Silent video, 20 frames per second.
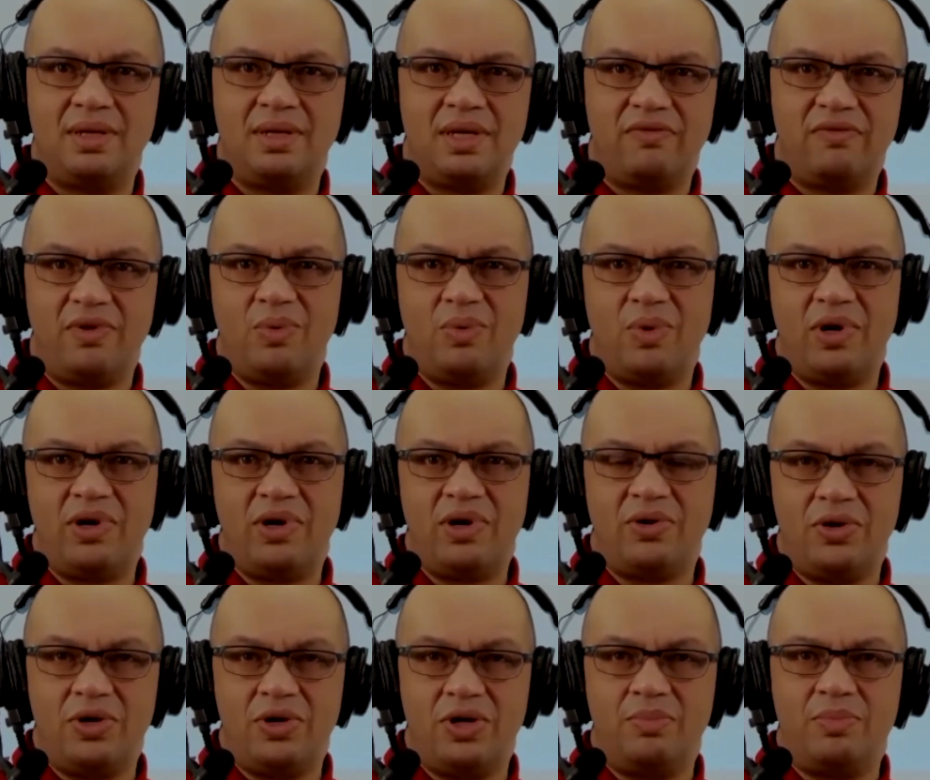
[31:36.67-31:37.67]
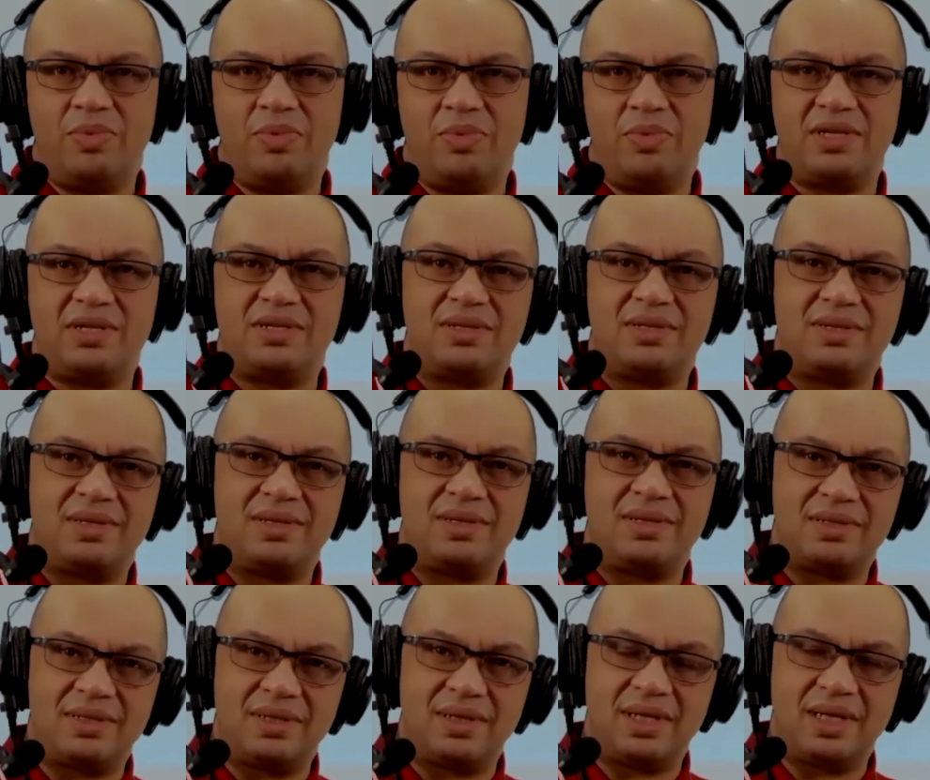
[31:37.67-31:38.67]
If you work on your business
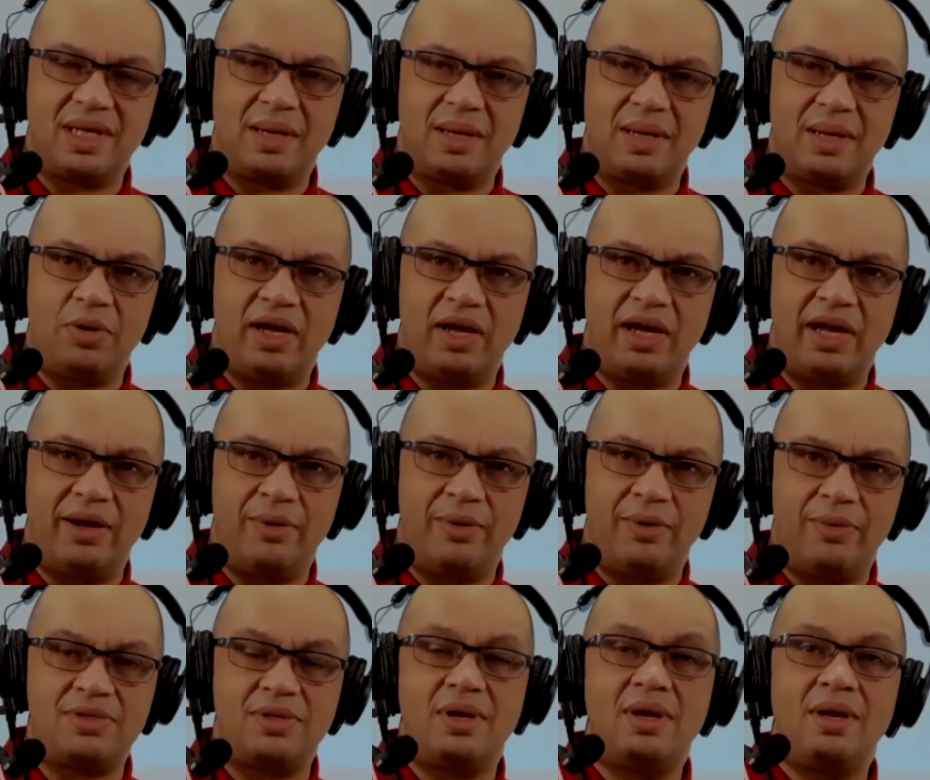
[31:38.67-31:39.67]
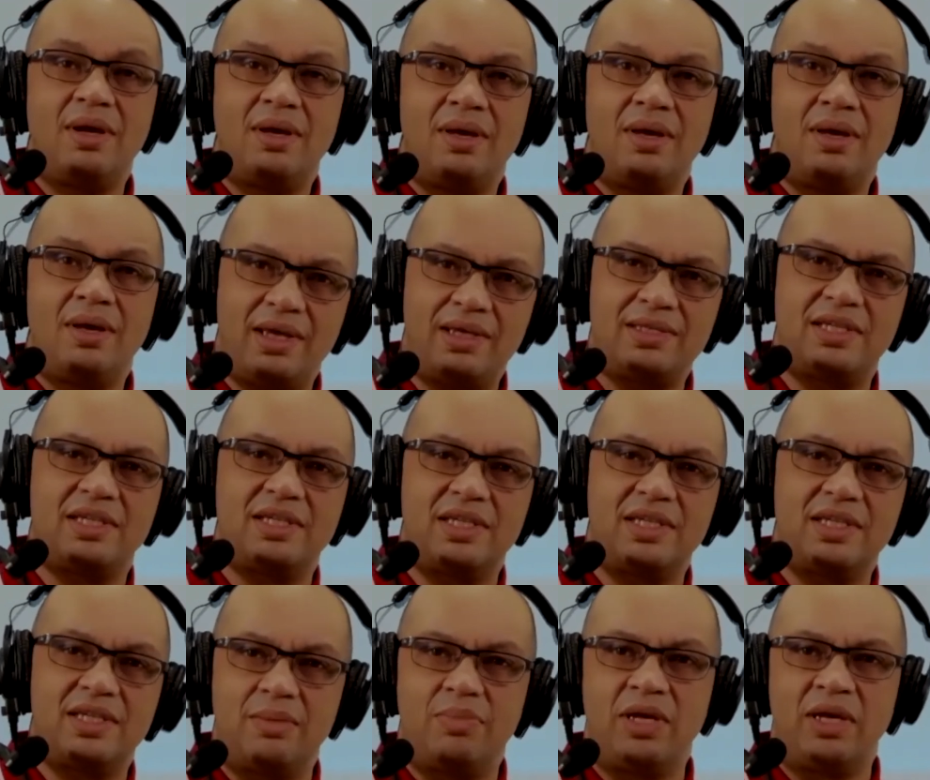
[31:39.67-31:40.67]
just a couple of hours, yes, there's
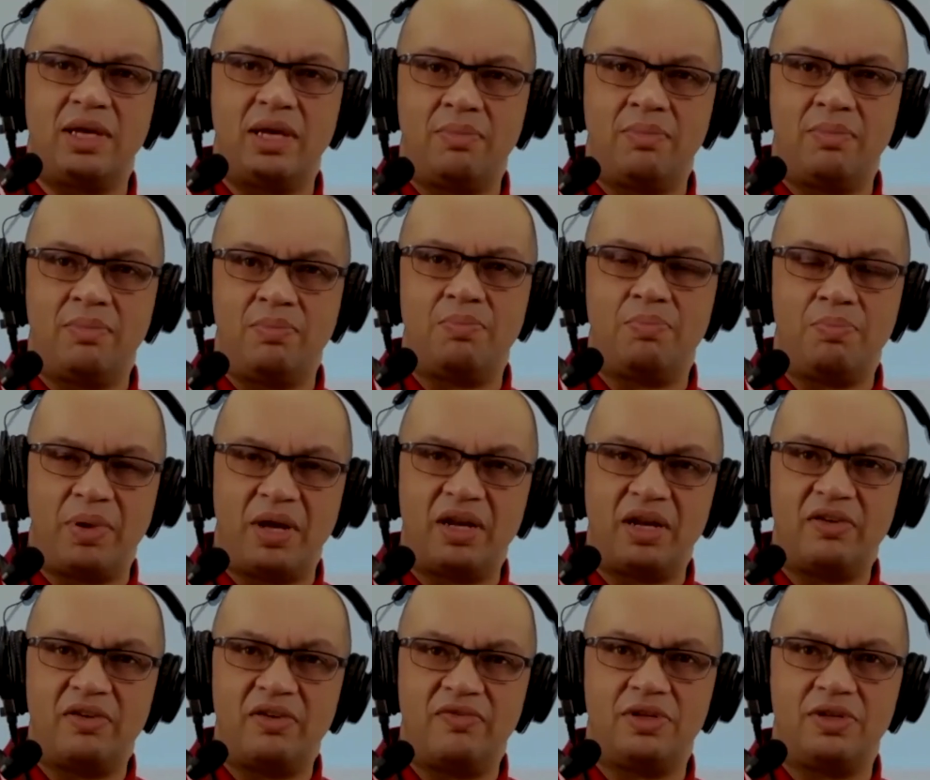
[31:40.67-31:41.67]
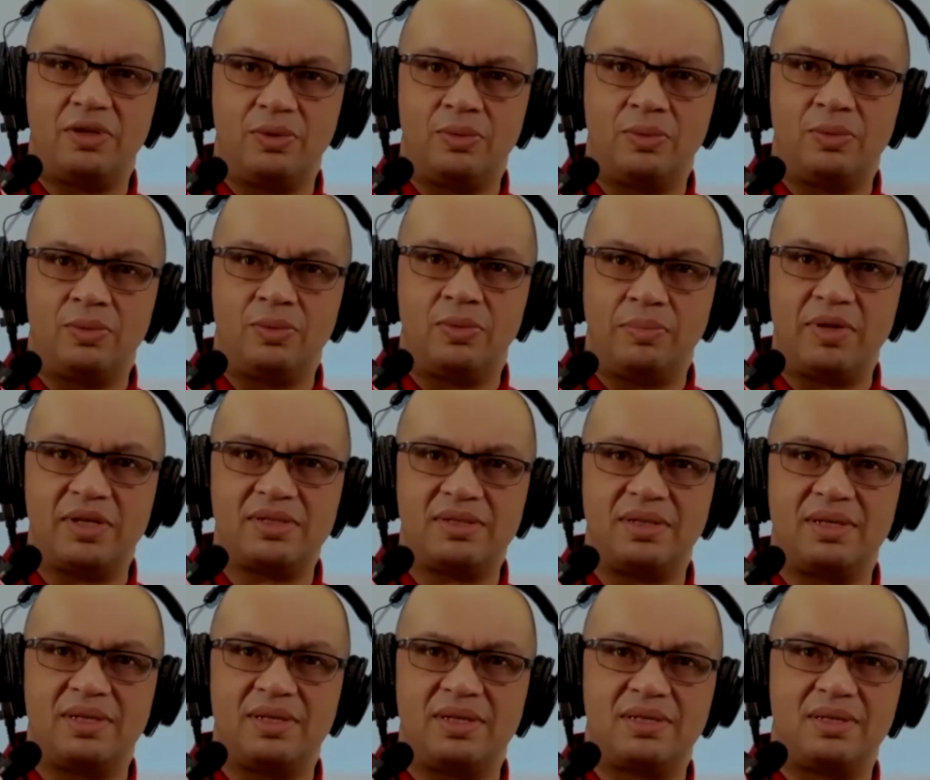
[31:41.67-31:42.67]
going to be a benefit to the
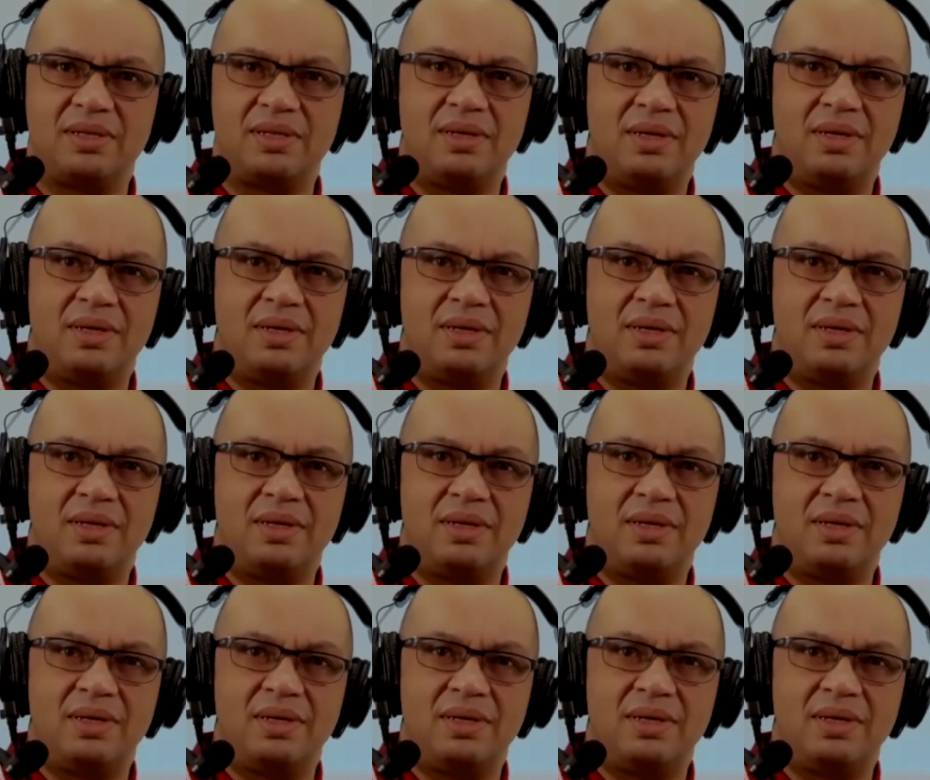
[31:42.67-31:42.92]
business.